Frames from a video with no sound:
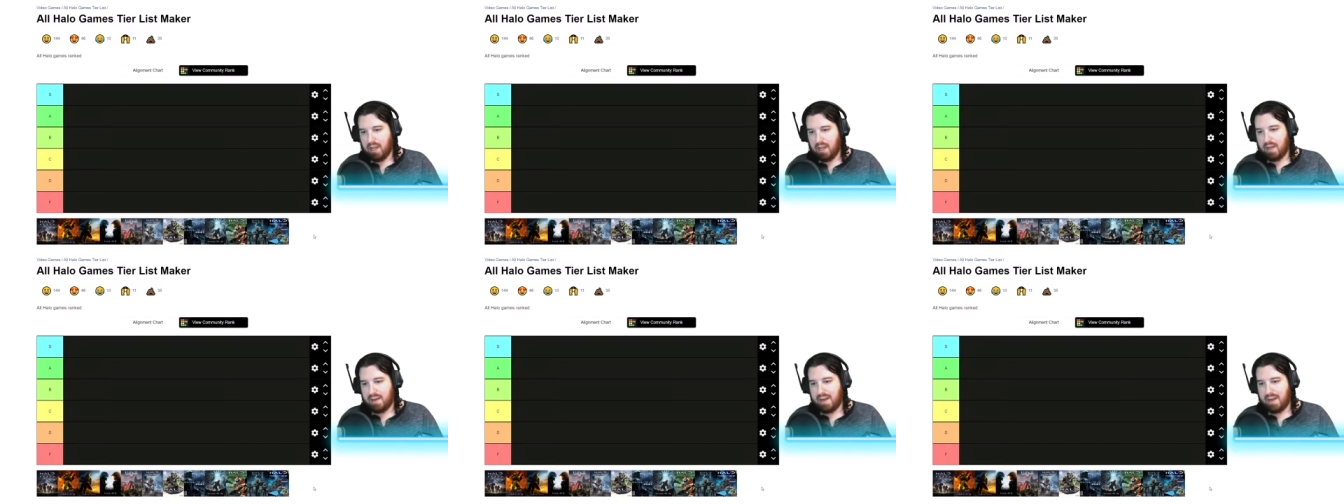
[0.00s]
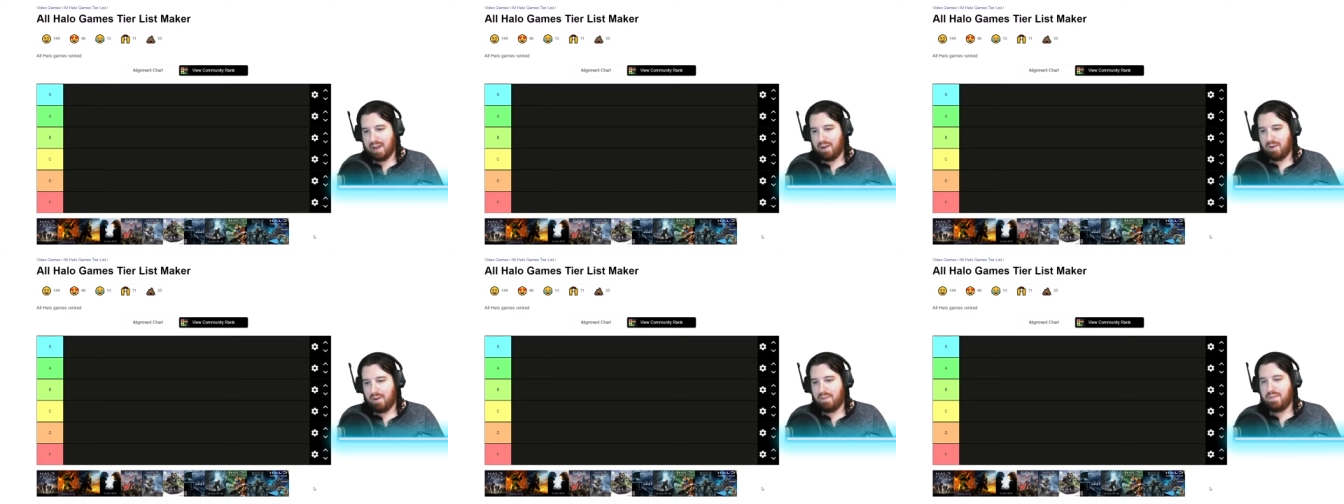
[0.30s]

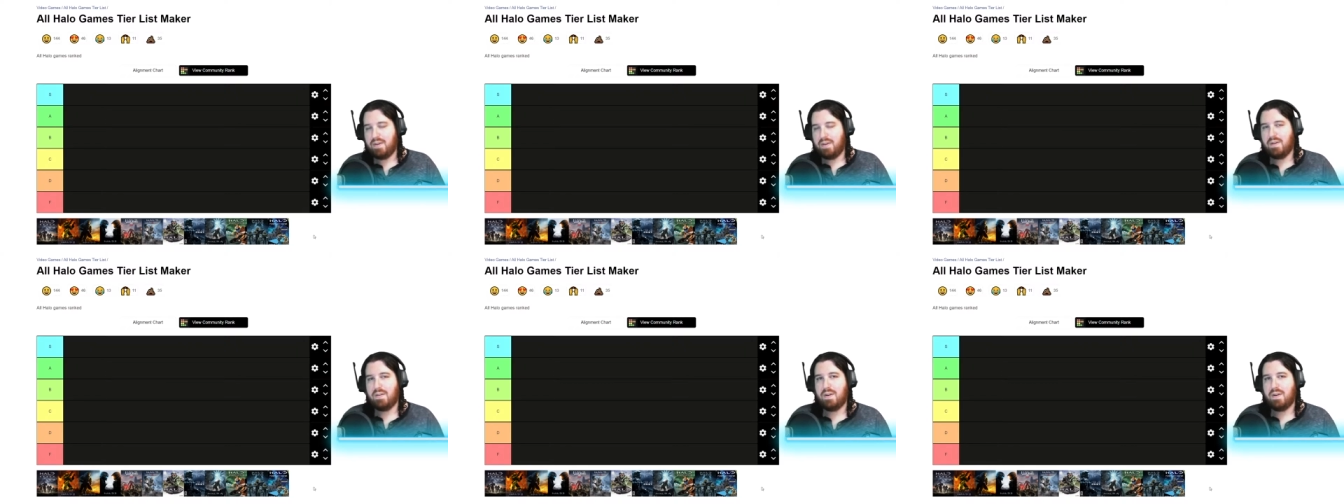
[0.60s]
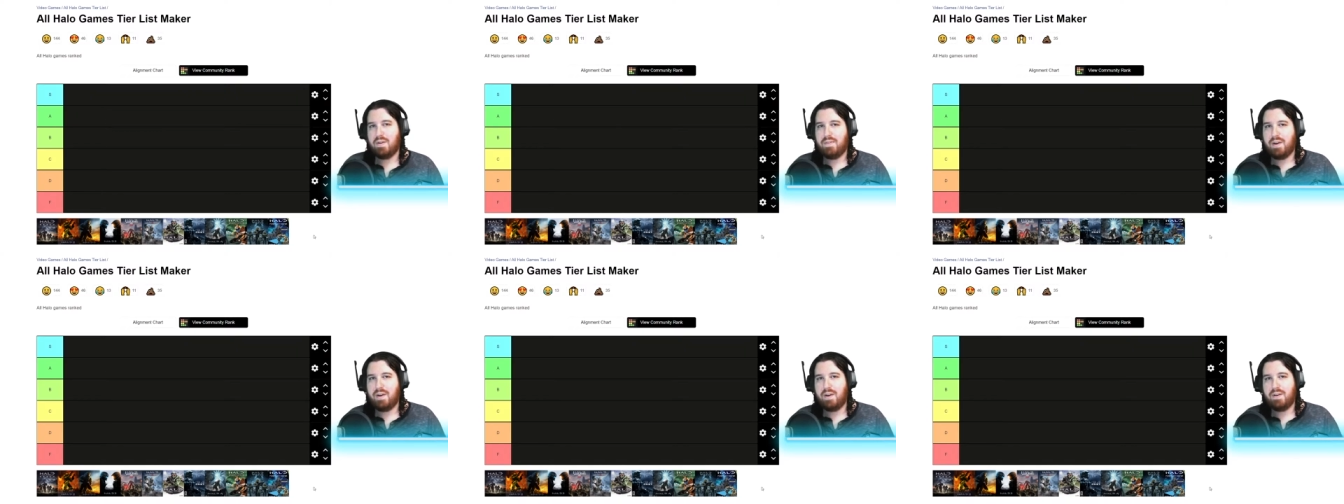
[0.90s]
Now, if you don't know,
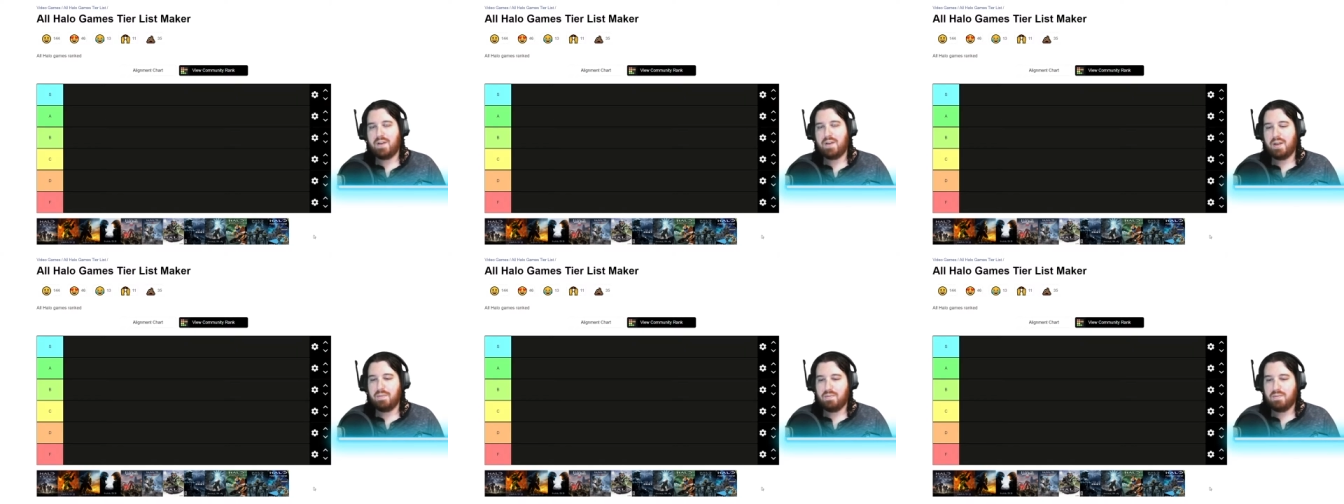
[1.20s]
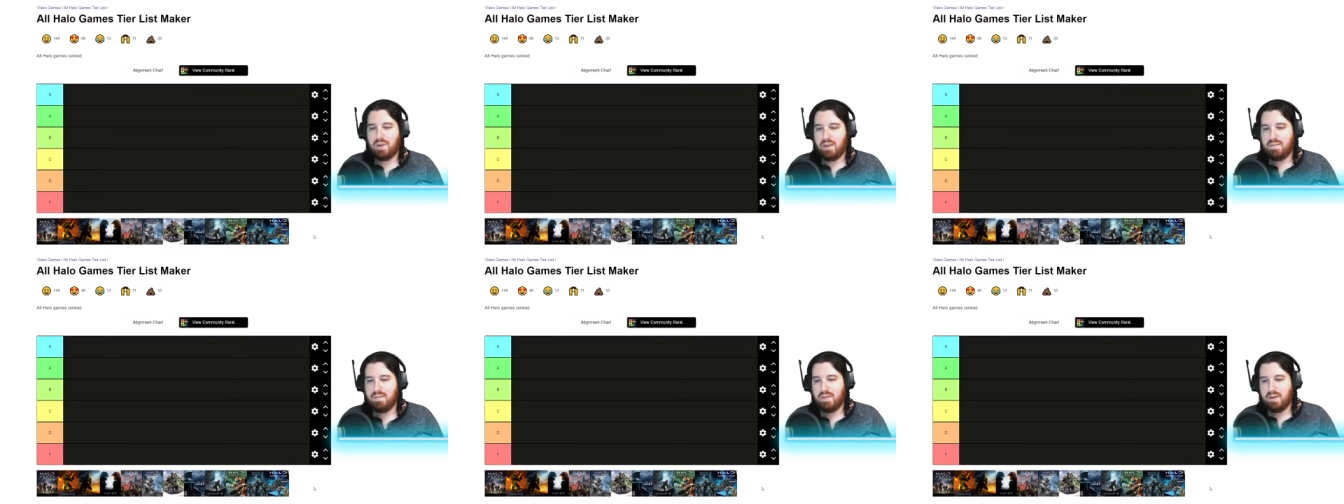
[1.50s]
Fireteam
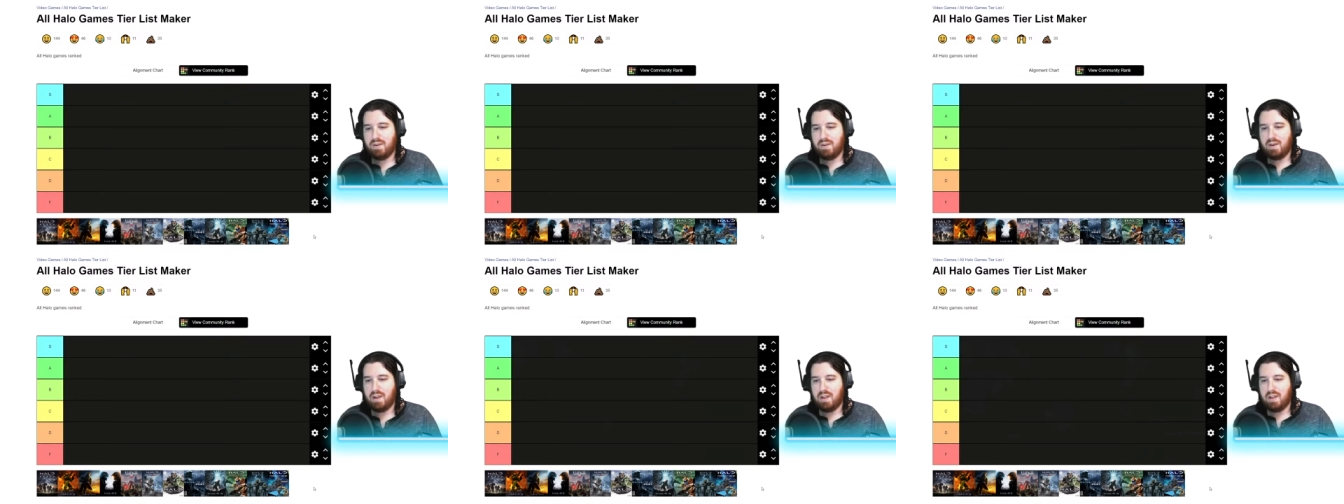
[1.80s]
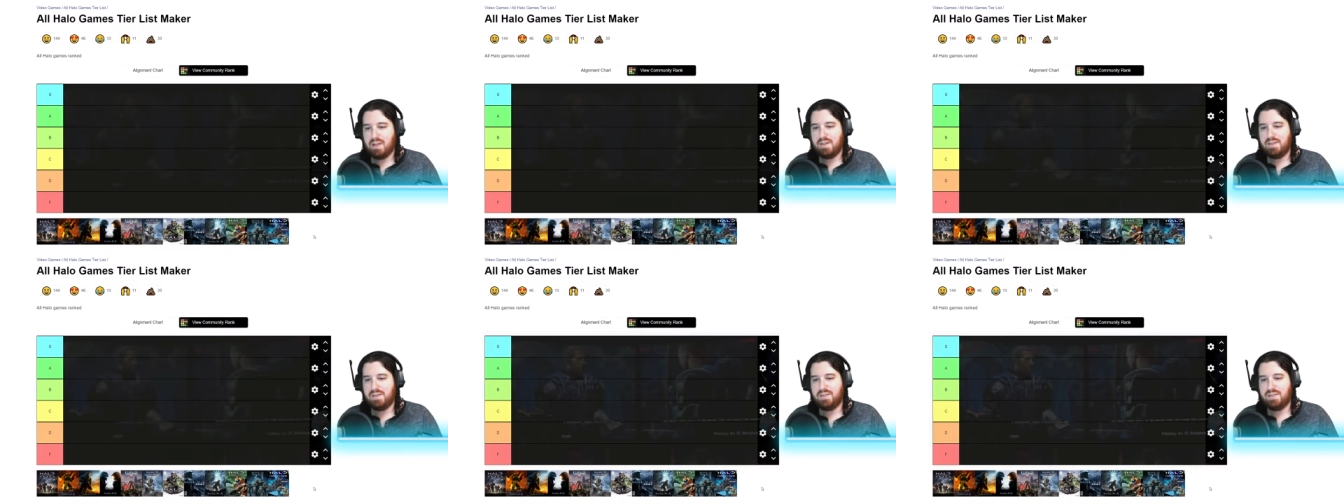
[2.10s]
Raven
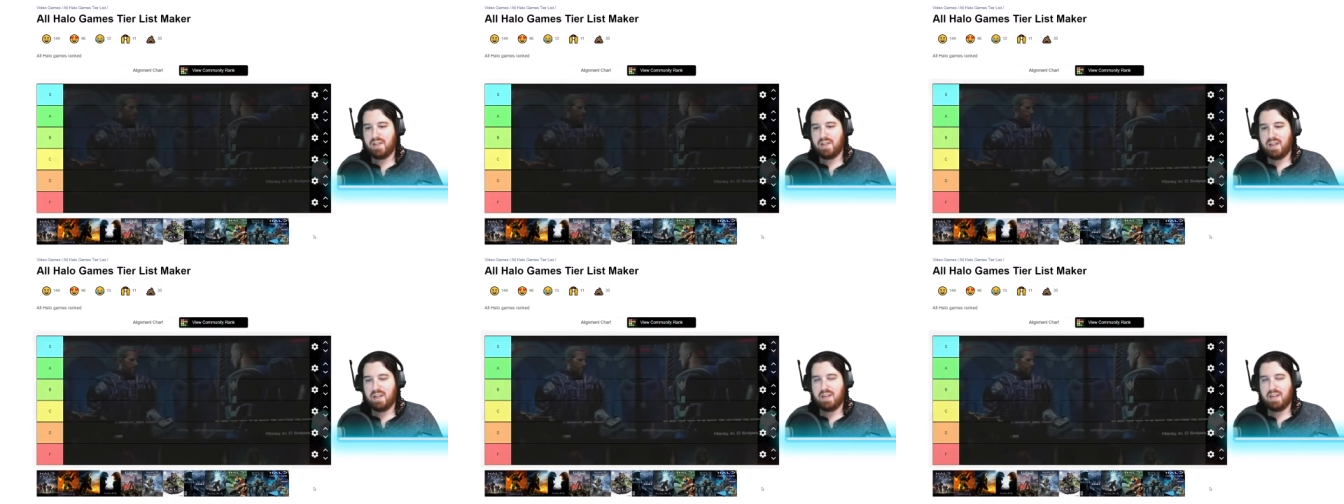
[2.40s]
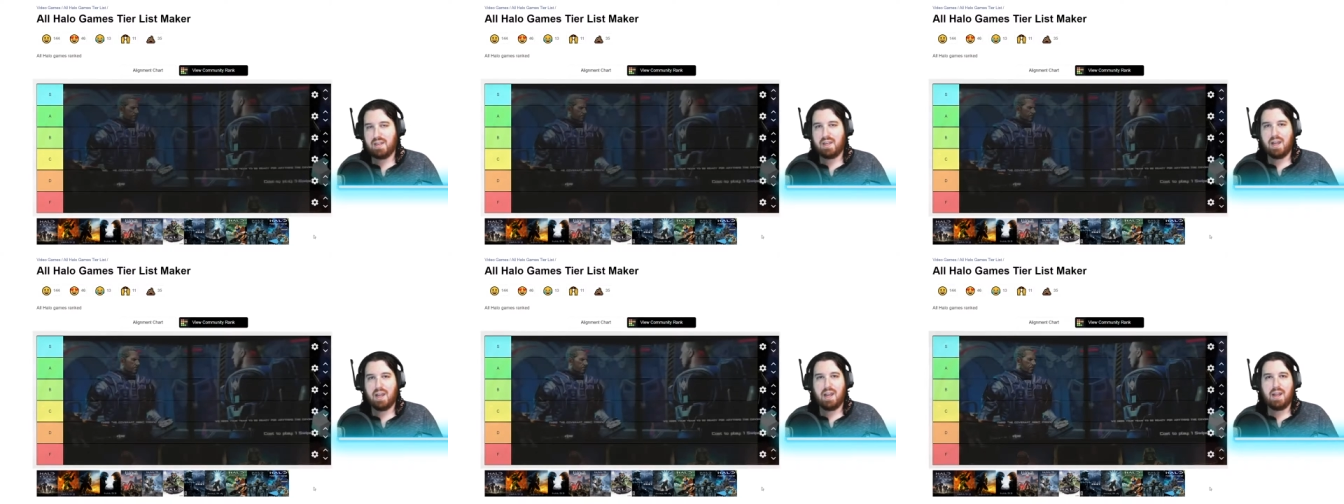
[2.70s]
is
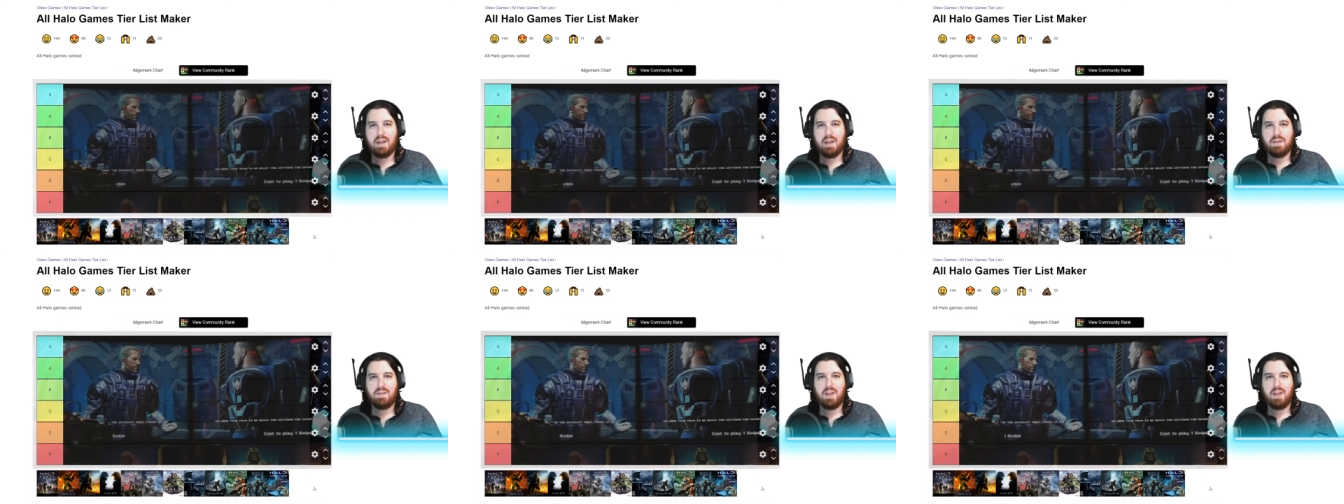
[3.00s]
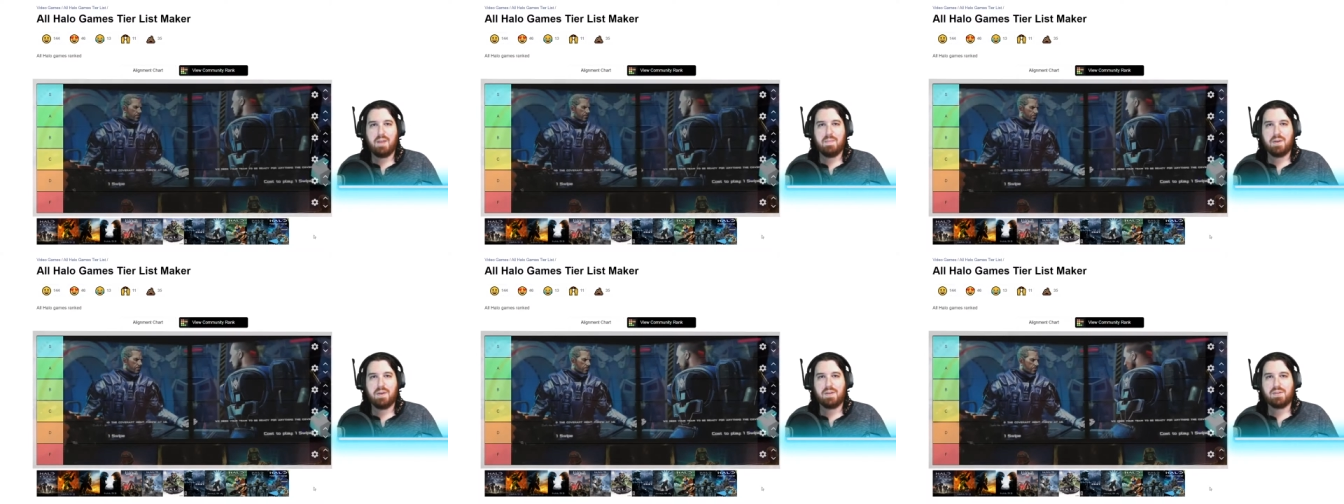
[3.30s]
a Halo
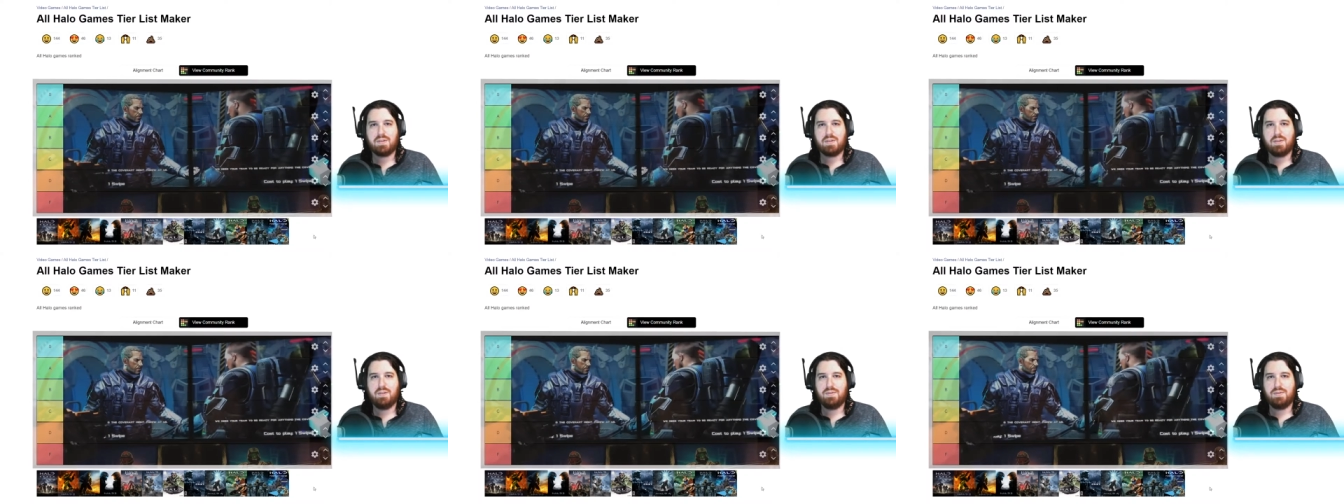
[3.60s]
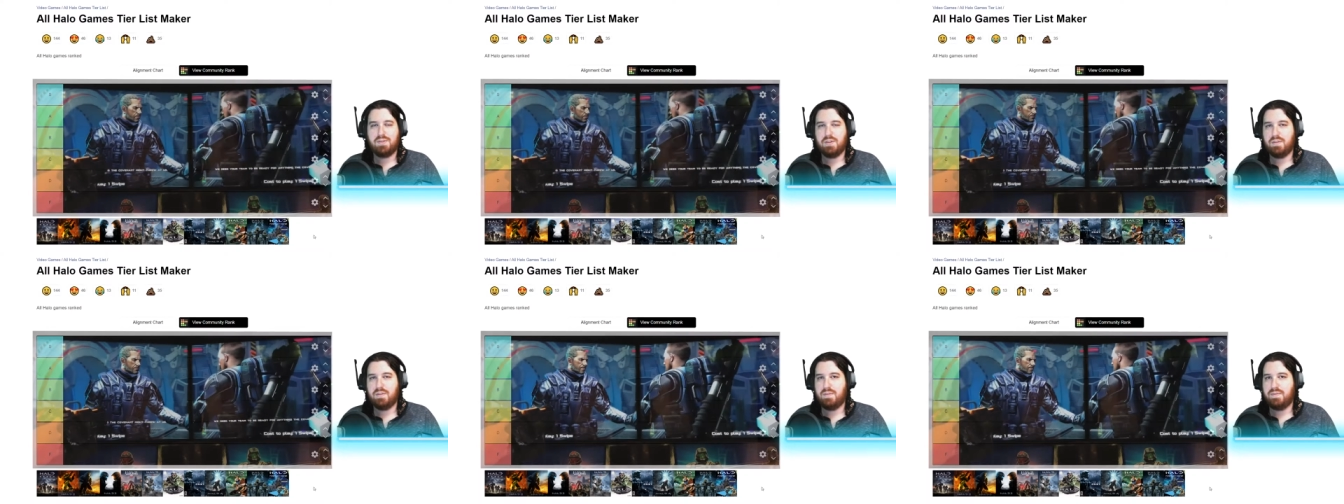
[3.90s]
game exclusive